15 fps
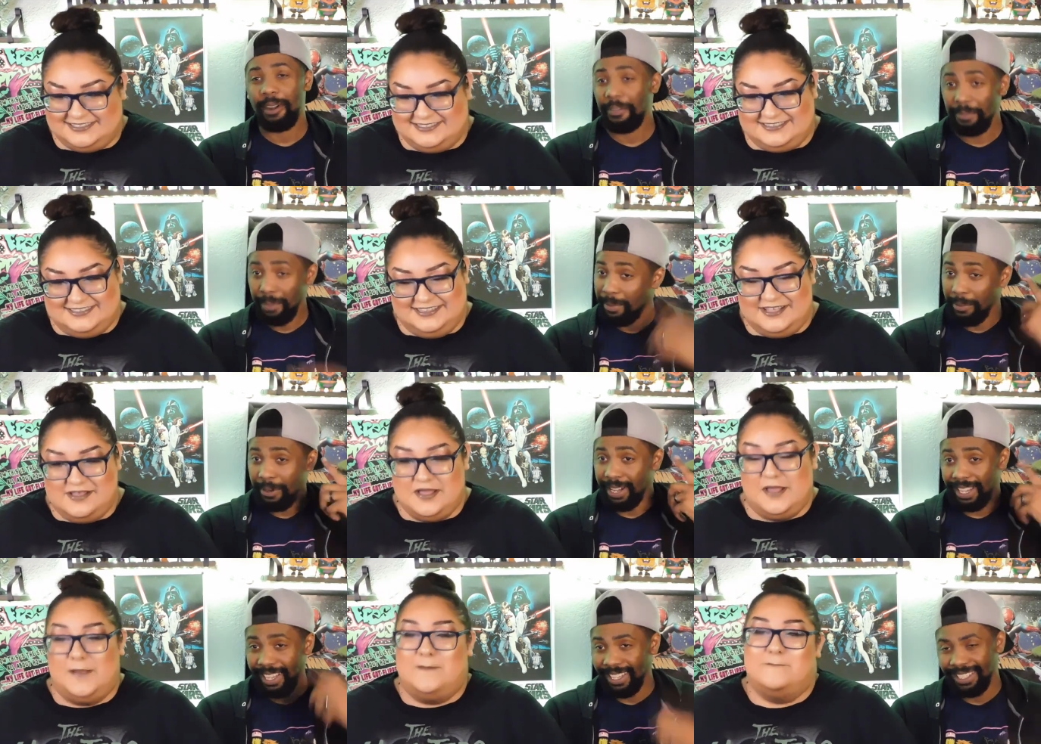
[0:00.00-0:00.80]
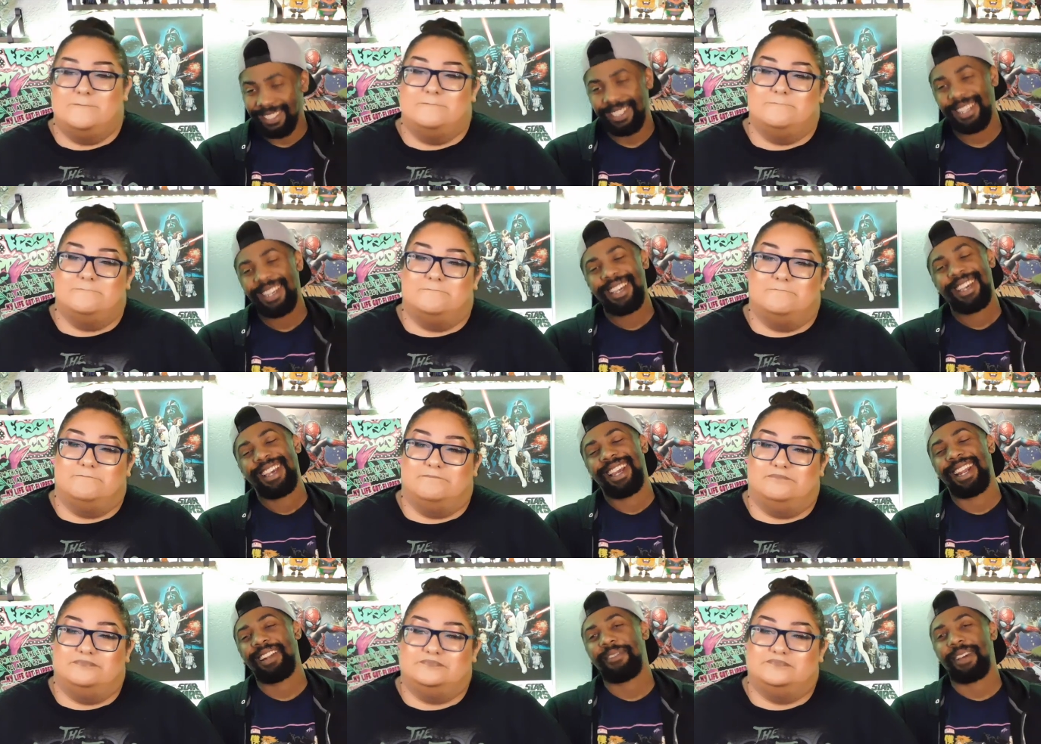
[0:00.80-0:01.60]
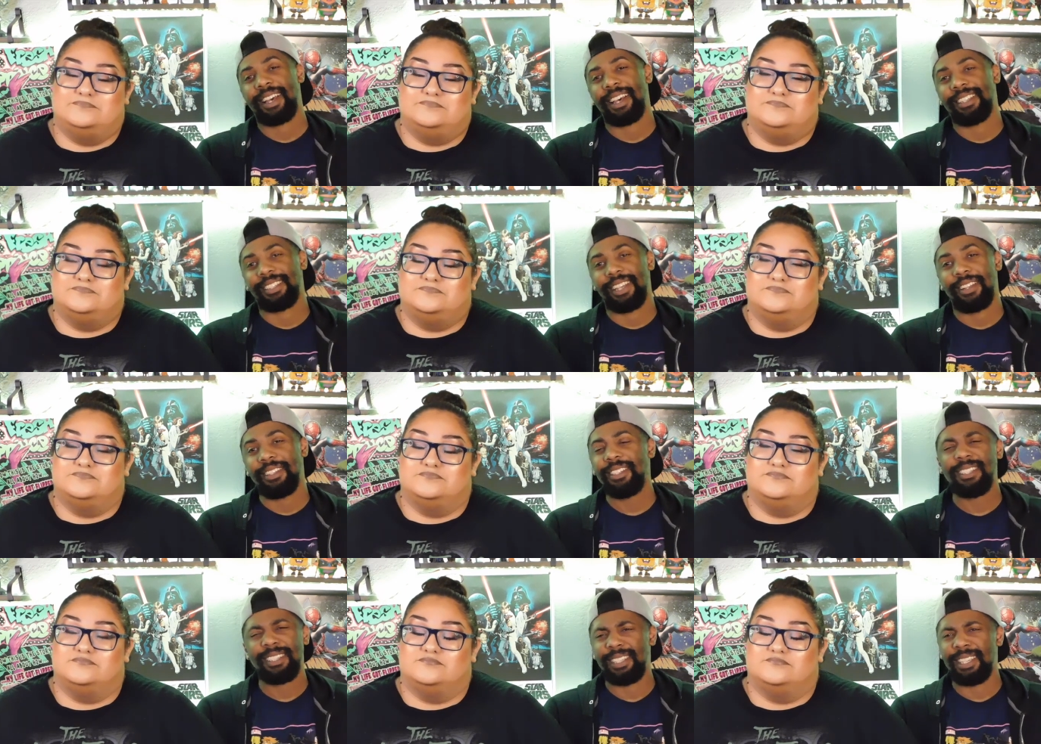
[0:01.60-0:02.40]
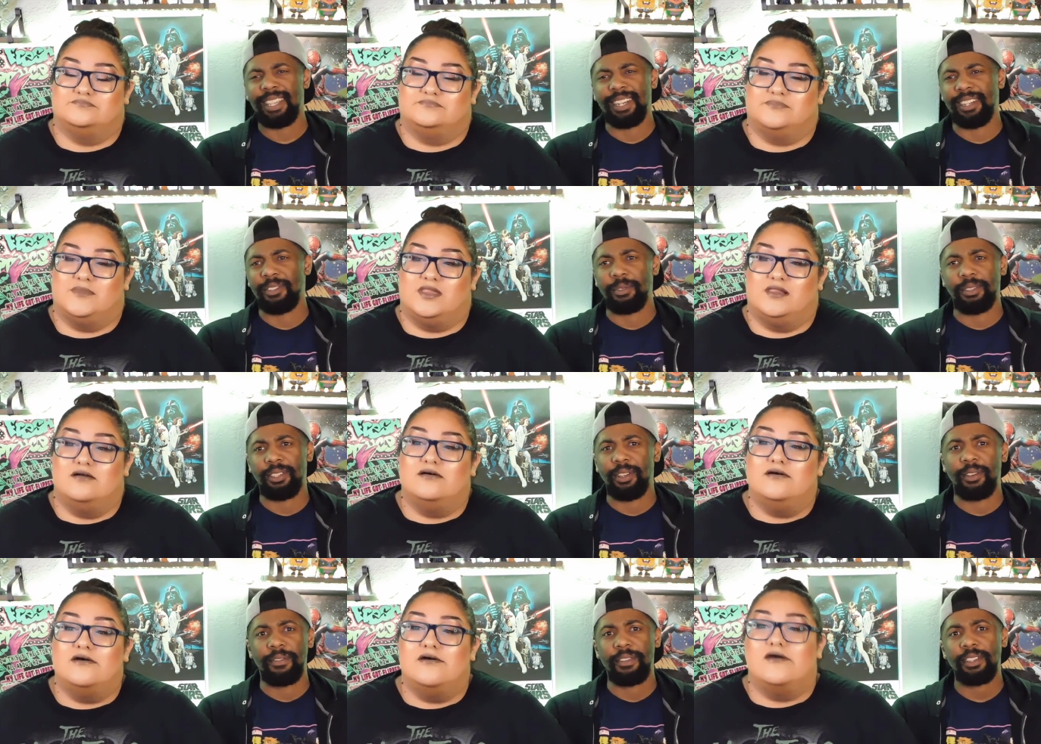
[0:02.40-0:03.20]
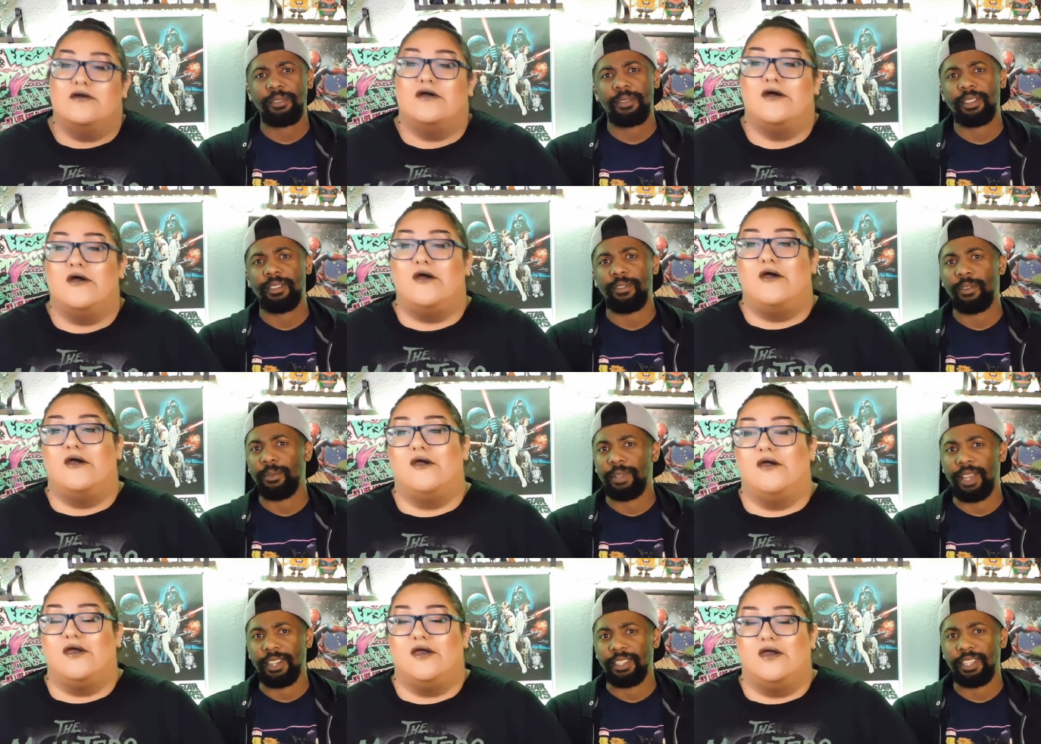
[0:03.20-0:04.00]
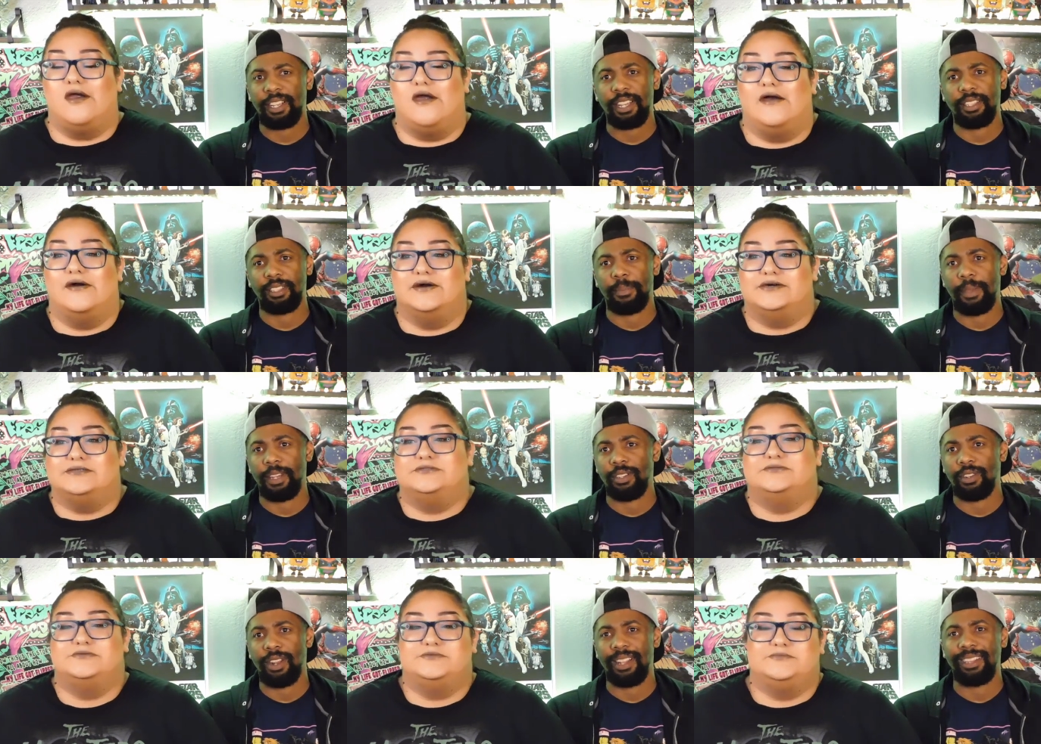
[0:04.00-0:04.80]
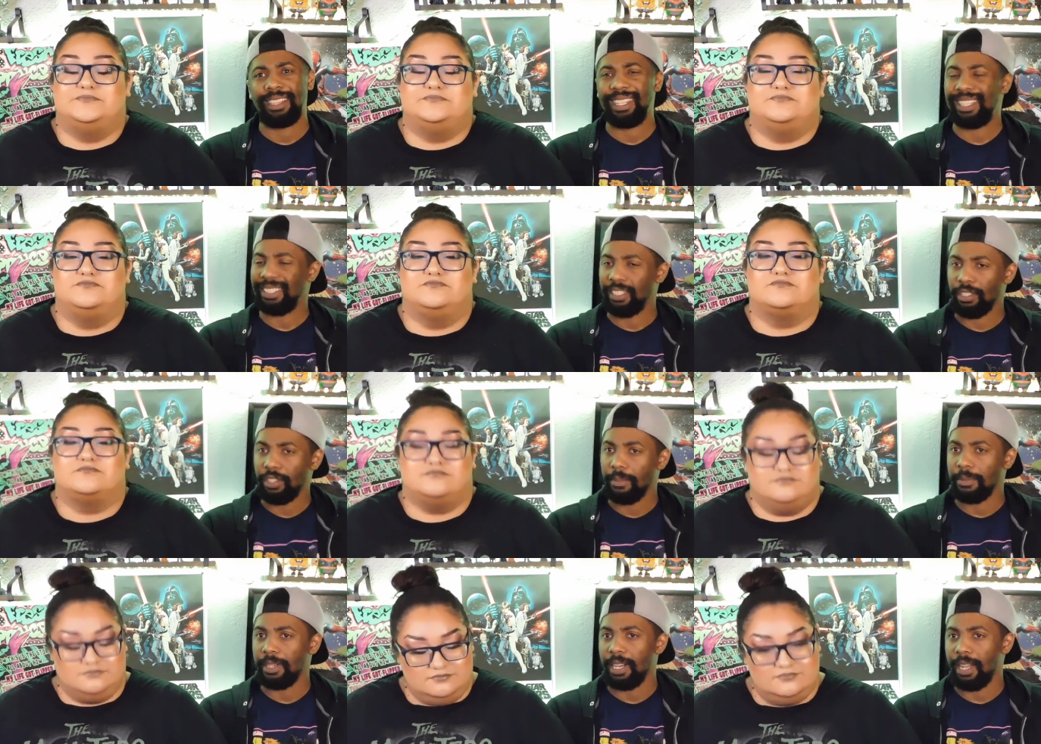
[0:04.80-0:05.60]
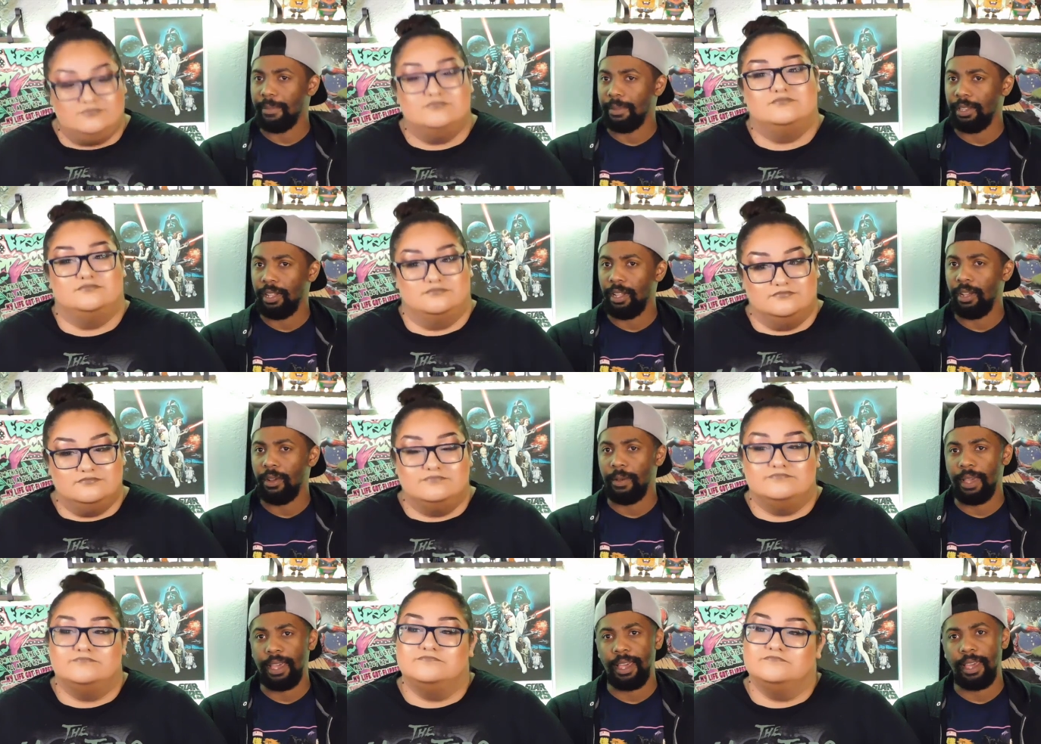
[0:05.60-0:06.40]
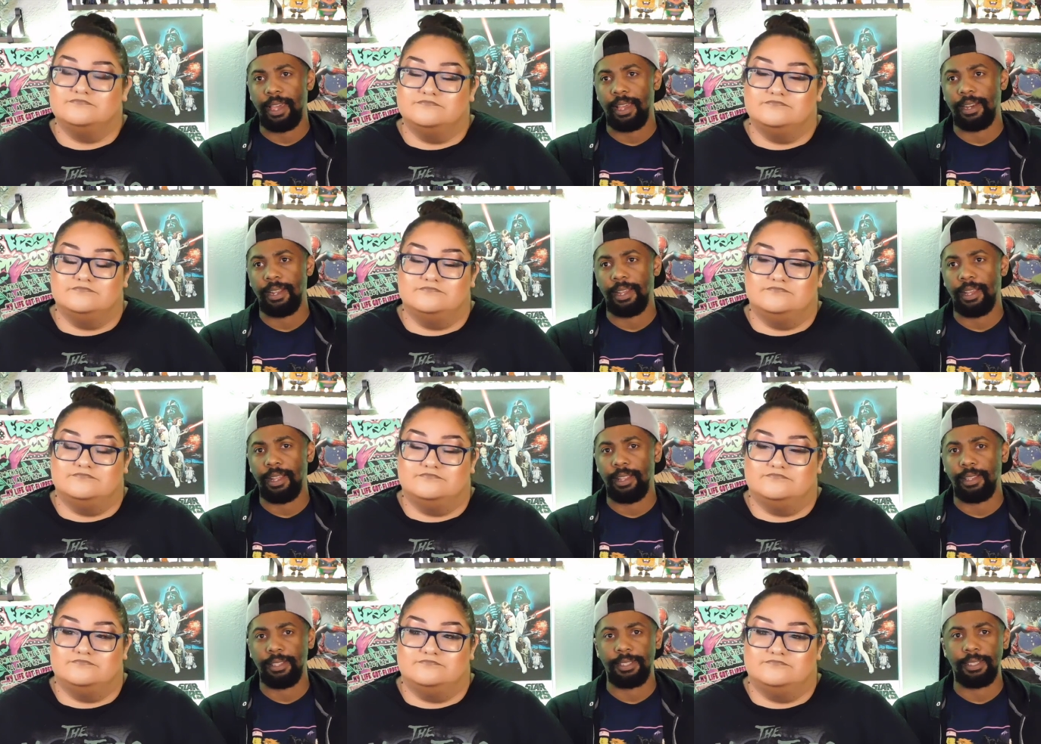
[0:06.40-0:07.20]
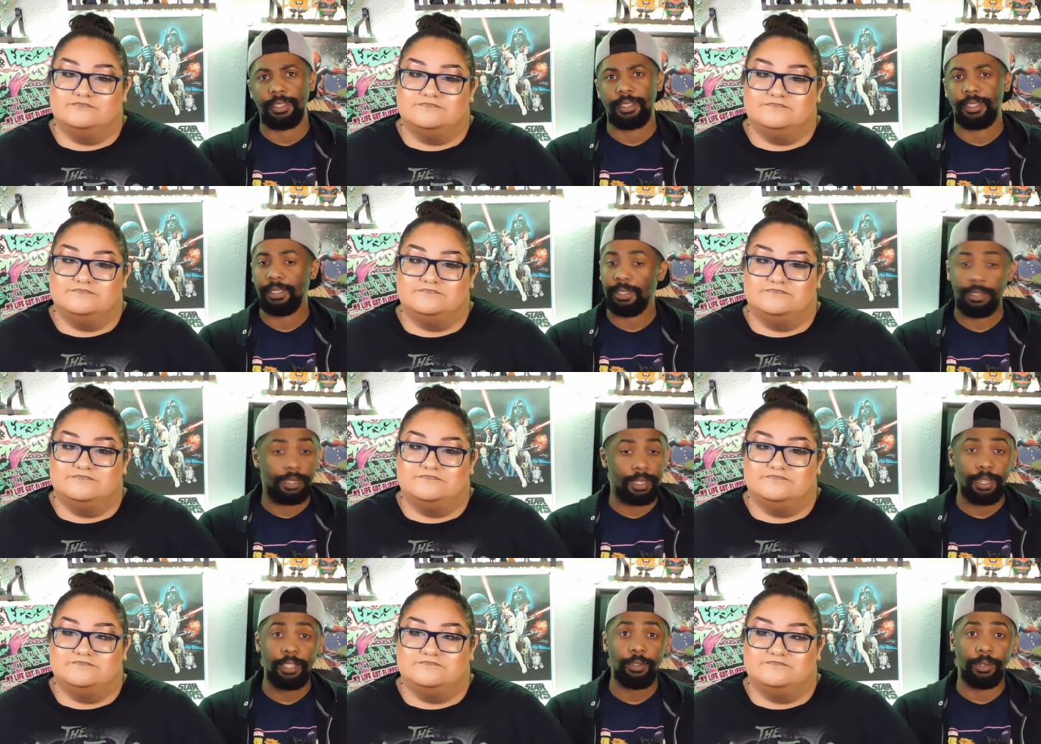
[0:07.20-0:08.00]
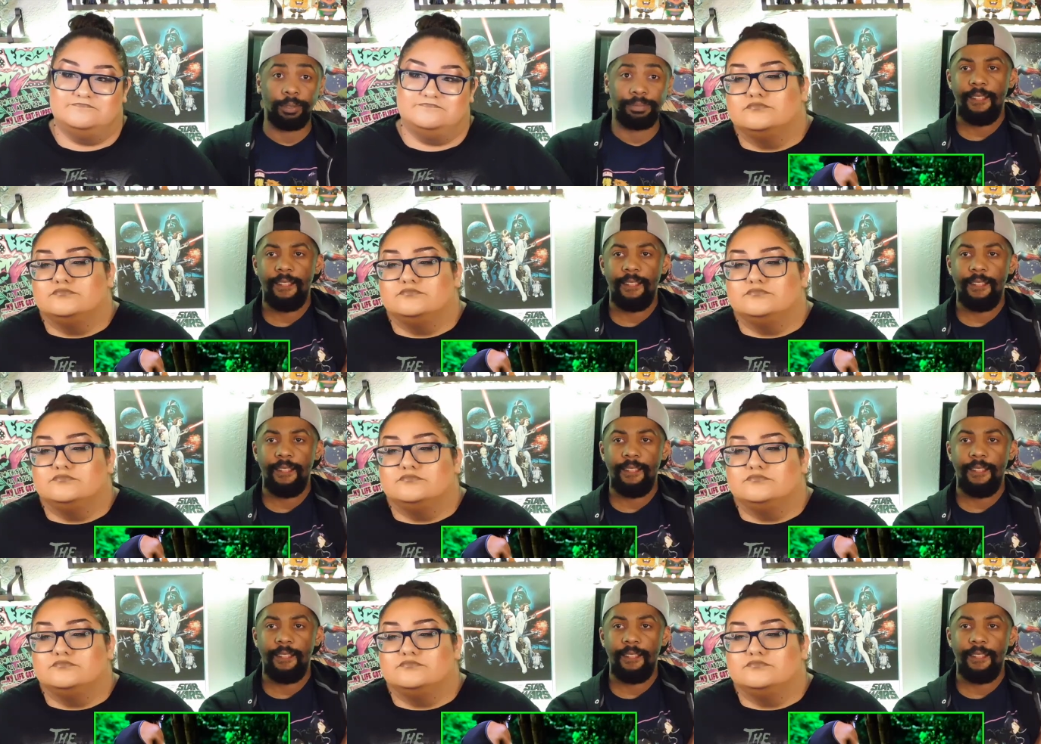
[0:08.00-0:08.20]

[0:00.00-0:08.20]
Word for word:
Speaker 1: off memory, I guess. Anyway, guys, uh, let's just get into it though. If you guys want to get the full reaction, check out the Patreon link in the description down below, and uh, let's get into it.